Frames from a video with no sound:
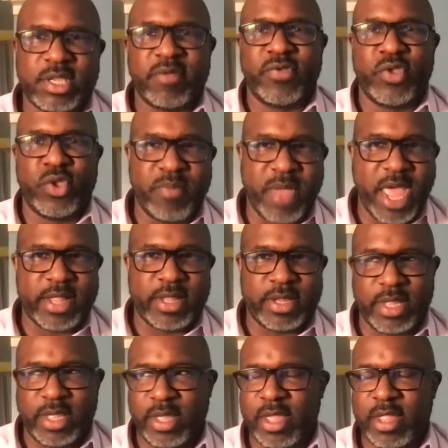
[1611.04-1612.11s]
of
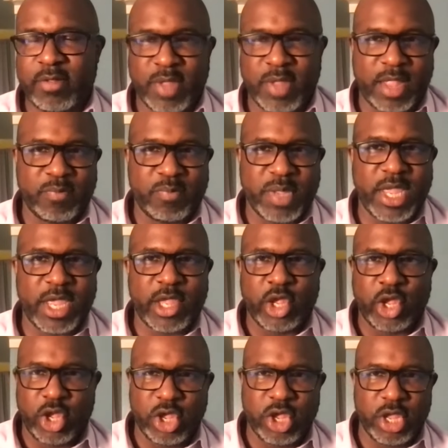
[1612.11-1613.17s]
humanity and being
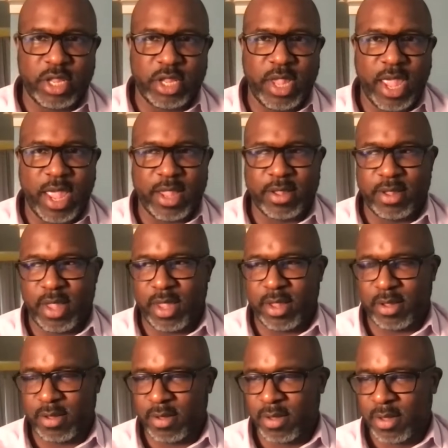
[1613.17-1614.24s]
good
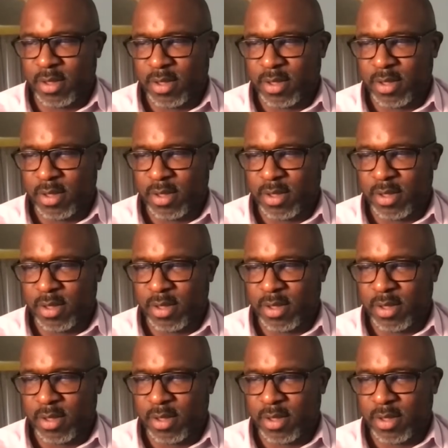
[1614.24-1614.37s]
and